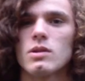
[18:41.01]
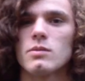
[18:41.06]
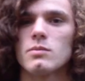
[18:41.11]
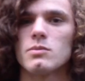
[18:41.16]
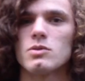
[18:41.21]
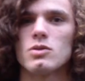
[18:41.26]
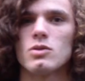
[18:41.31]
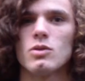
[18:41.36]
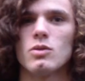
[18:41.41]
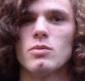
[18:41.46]

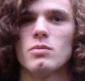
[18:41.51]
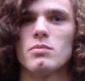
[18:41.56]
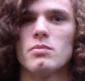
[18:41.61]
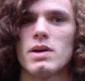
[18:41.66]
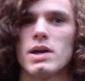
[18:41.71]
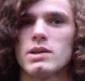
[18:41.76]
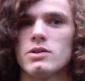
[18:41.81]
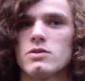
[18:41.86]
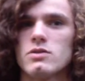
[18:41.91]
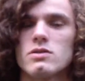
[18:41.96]
So
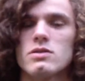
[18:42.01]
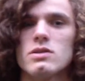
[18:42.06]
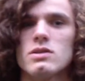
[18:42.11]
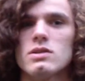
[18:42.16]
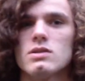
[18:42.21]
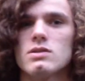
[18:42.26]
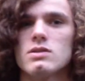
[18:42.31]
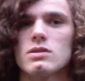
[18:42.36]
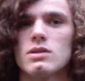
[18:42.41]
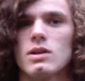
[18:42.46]

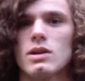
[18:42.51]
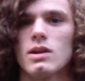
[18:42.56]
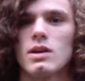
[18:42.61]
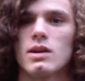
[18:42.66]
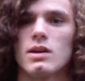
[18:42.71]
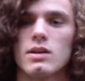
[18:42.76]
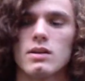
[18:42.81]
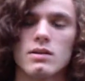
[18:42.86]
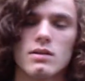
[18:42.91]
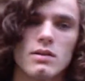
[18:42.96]
mattresses
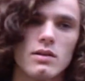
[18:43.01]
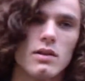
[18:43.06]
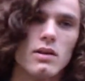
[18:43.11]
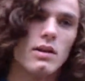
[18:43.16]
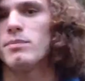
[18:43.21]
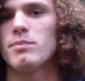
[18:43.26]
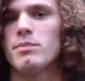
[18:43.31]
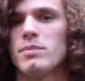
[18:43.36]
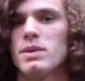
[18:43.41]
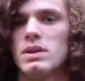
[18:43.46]
and
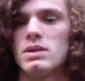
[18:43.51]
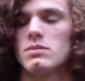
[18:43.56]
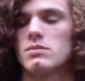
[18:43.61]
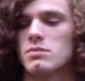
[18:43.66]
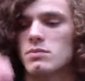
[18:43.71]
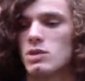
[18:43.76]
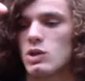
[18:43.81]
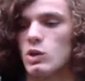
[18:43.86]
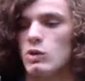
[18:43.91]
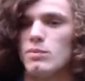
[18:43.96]
big
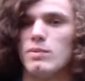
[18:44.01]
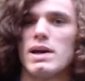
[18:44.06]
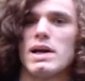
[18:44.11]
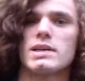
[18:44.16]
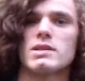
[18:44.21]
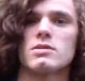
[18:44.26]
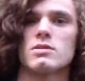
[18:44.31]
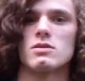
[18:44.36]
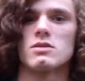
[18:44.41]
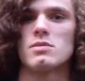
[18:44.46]
tall
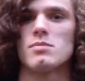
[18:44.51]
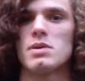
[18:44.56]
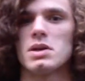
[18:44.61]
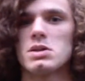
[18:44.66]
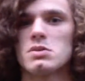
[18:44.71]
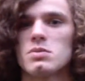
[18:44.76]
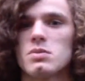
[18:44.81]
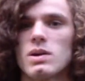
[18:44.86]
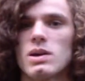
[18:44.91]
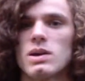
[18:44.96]
mats are the
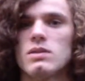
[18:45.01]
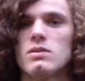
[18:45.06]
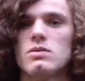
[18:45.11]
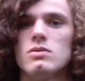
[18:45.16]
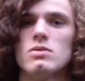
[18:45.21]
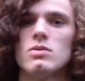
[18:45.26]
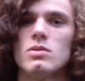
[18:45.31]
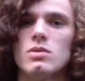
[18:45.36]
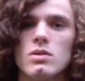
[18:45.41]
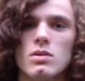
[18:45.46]
best way
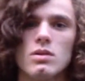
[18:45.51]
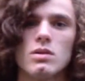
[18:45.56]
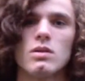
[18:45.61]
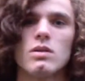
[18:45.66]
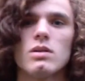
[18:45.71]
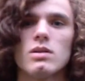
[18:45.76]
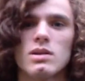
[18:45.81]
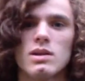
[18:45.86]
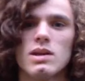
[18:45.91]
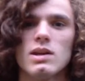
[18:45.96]
to
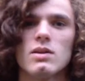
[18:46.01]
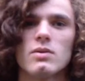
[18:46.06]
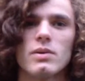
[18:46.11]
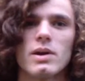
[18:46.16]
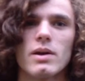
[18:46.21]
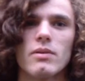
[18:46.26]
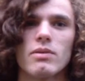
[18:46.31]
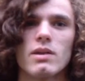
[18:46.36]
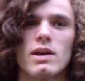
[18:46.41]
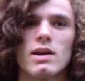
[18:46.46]
get
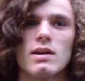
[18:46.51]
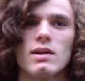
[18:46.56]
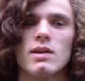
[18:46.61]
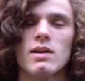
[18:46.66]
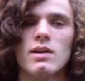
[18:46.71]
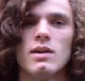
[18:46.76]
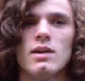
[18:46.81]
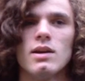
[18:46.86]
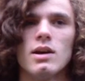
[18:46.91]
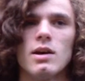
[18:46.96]
around that.
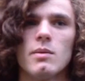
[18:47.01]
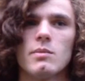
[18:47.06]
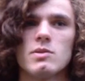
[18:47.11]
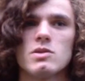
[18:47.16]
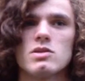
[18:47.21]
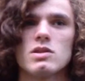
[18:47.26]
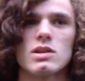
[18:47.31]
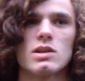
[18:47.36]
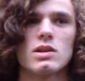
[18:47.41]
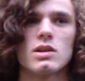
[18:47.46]

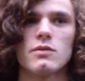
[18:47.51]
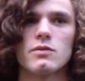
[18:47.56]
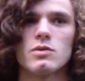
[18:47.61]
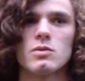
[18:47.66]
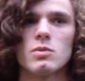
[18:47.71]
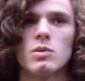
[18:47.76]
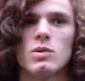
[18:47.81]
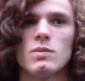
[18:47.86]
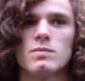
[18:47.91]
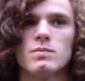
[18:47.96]
Just get
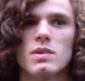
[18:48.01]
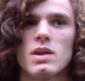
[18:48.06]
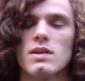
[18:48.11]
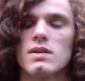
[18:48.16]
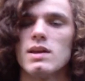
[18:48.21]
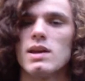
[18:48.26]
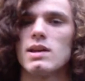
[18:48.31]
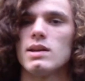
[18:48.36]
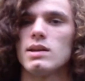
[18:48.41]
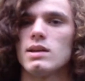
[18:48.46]
comfortable, and
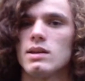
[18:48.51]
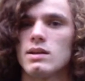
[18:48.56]
then